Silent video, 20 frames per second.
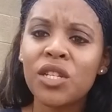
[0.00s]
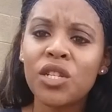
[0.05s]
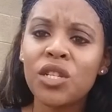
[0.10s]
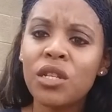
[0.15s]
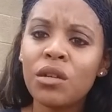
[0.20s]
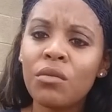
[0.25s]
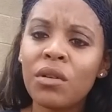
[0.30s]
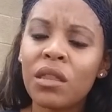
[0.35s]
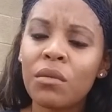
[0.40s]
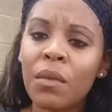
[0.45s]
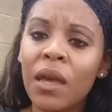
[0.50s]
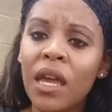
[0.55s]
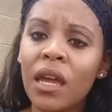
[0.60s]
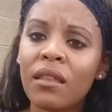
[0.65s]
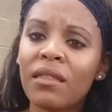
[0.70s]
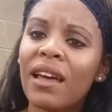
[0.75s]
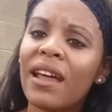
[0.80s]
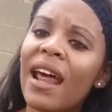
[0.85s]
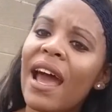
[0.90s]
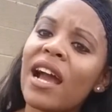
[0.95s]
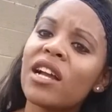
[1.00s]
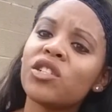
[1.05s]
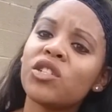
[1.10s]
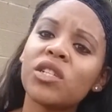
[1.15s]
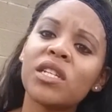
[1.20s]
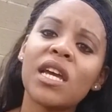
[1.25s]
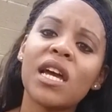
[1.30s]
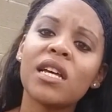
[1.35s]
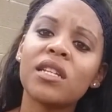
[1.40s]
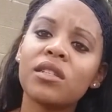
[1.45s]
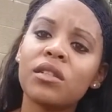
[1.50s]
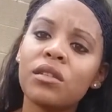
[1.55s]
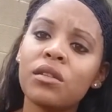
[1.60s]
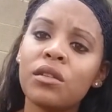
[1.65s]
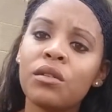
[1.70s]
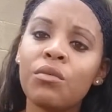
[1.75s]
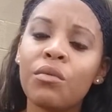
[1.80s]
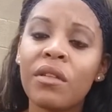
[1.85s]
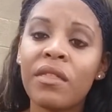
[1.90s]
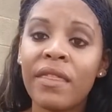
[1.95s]
to do with me. That actually has to
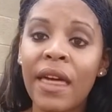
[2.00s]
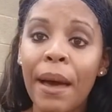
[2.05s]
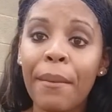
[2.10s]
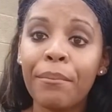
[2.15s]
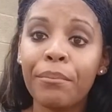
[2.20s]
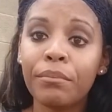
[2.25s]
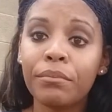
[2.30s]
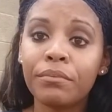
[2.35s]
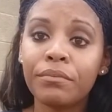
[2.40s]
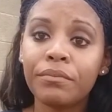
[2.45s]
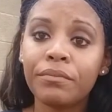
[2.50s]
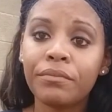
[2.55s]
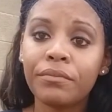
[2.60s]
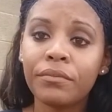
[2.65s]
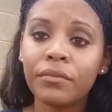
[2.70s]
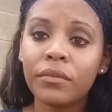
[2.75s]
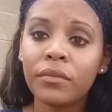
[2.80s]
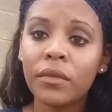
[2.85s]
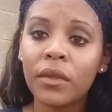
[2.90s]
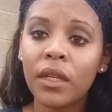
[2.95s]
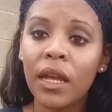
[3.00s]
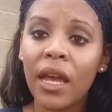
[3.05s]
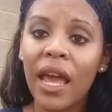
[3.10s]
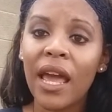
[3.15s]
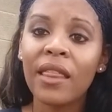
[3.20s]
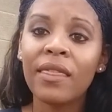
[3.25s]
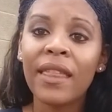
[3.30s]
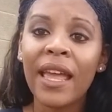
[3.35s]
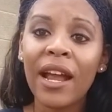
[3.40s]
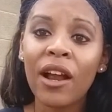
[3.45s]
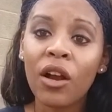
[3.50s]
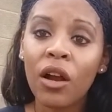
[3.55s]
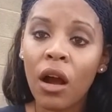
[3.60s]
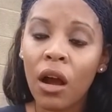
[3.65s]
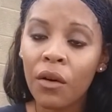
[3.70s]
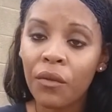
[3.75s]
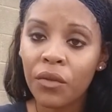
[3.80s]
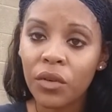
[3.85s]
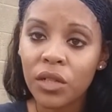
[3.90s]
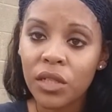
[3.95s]
do with them and their
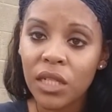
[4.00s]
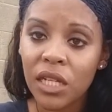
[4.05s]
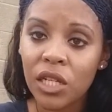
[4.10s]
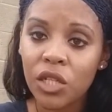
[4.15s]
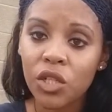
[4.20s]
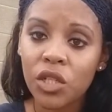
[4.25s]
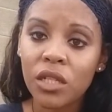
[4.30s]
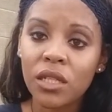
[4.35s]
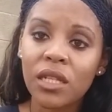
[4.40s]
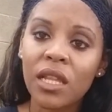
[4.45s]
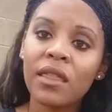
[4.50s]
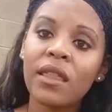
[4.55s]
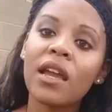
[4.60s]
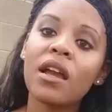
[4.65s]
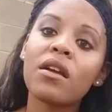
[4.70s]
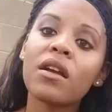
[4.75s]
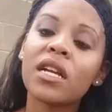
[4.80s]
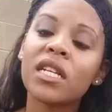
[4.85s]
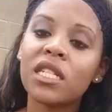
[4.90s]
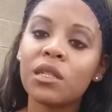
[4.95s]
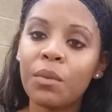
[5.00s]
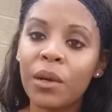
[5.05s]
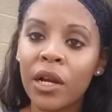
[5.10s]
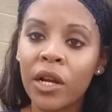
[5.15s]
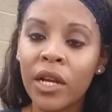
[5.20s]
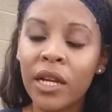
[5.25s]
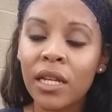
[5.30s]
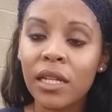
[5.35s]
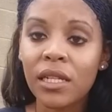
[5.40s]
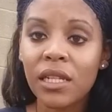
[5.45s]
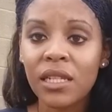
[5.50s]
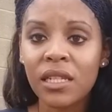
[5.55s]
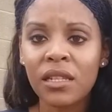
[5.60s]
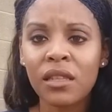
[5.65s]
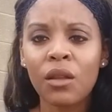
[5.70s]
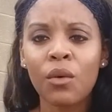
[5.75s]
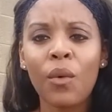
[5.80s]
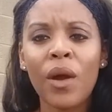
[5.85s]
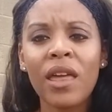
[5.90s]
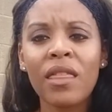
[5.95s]
conversations and their experiences
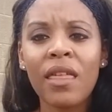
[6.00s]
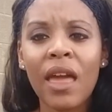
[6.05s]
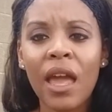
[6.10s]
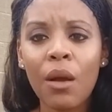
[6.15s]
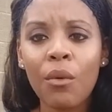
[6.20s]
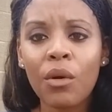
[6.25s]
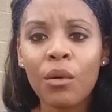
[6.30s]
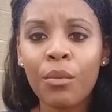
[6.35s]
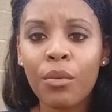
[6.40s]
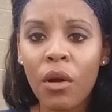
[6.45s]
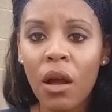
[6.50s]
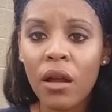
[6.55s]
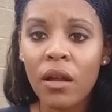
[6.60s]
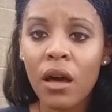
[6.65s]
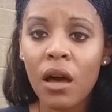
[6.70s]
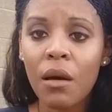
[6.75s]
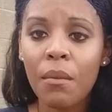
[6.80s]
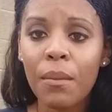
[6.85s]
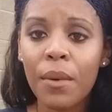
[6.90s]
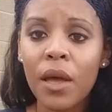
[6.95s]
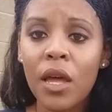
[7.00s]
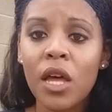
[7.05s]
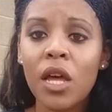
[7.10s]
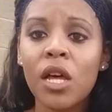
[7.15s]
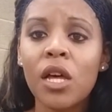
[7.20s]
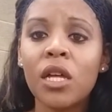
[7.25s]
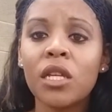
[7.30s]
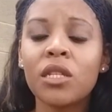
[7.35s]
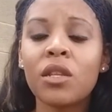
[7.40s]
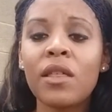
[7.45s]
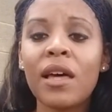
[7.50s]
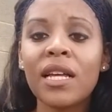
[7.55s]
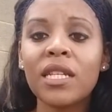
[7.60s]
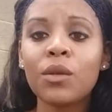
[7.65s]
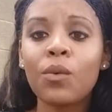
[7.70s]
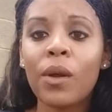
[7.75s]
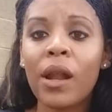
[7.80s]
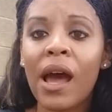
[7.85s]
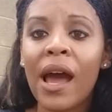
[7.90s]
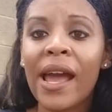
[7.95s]
and the way they were brought up. So
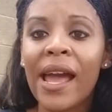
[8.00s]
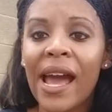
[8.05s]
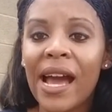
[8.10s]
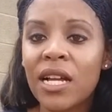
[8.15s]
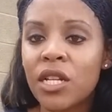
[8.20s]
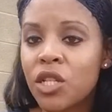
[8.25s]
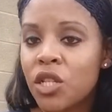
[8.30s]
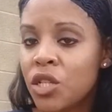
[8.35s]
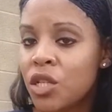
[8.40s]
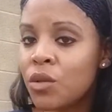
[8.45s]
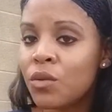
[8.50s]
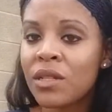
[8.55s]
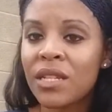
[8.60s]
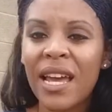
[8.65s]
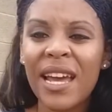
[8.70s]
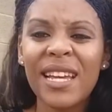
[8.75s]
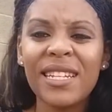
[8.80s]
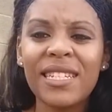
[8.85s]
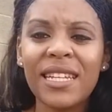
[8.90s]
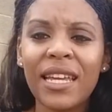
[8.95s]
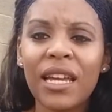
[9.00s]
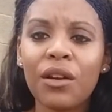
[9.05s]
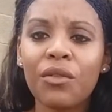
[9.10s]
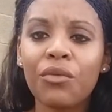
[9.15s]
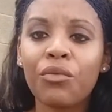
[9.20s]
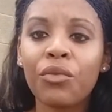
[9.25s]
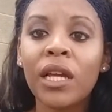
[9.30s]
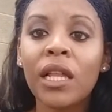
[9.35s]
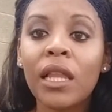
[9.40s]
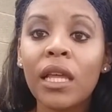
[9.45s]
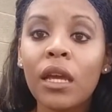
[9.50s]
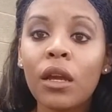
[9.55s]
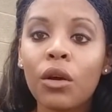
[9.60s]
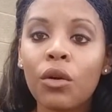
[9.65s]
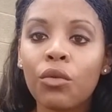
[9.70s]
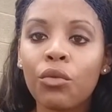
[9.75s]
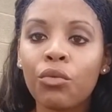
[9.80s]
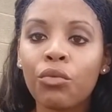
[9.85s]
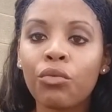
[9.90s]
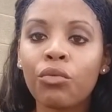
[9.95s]
that's what I had to do, is I had to get really
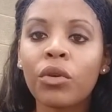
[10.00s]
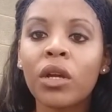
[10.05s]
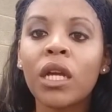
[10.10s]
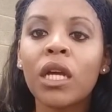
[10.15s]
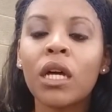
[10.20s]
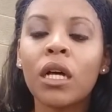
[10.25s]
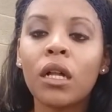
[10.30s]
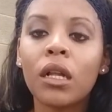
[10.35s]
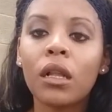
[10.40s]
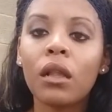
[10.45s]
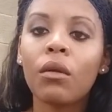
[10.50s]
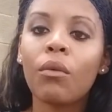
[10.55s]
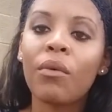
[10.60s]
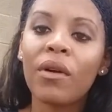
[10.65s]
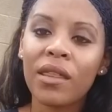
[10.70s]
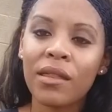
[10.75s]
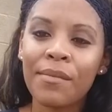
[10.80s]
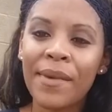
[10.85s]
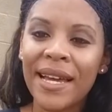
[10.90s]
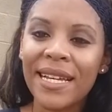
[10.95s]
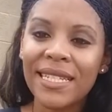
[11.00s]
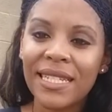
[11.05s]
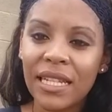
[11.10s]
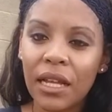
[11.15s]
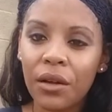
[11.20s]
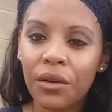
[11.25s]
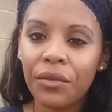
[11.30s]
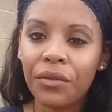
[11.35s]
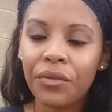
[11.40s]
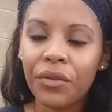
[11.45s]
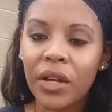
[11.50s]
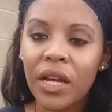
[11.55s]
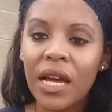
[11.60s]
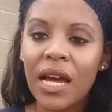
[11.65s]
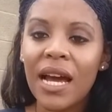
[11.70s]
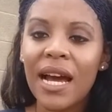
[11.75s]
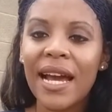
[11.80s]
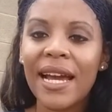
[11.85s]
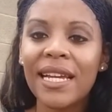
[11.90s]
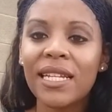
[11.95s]
real with myself.
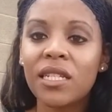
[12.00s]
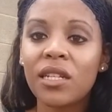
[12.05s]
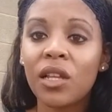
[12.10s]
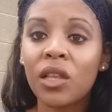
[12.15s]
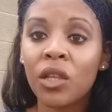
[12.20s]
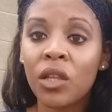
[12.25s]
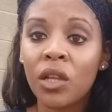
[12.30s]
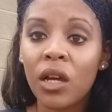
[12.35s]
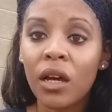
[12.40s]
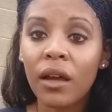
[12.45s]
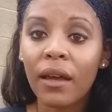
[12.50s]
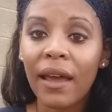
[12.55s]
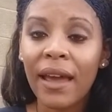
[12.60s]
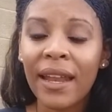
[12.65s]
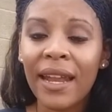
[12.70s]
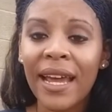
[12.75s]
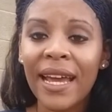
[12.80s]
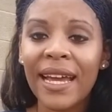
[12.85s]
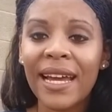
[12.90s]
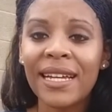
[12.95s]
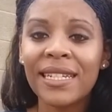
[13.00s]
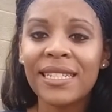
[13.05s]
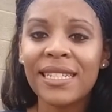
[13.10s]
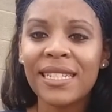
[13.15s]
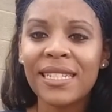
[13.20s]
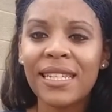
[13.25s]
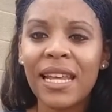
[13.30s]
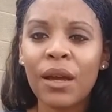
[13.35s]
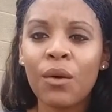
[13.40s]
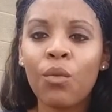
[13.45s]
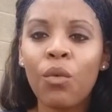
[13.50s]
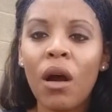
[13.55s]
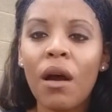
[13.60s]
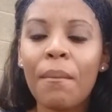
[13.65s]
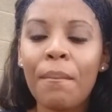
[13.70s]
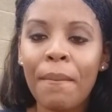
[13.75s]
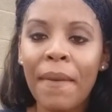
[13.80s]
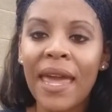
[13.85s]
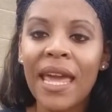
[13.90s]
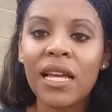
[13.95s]
I had to look and I had to say,
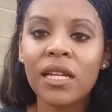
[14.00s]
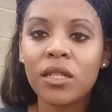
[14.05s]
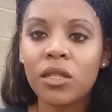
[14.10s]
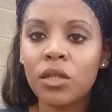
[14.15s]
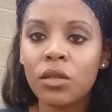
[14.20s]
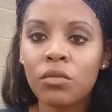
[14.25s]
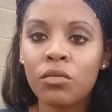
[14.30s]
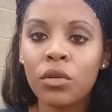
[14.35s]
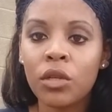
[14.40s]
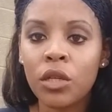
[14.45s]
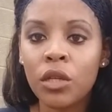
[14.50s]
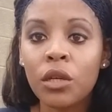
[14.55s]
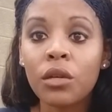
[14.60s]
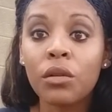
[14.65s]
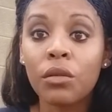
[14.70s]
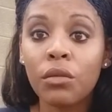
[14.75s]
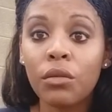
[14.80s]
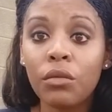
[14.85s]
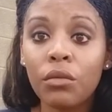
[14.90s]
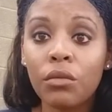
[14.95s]
what makes you you,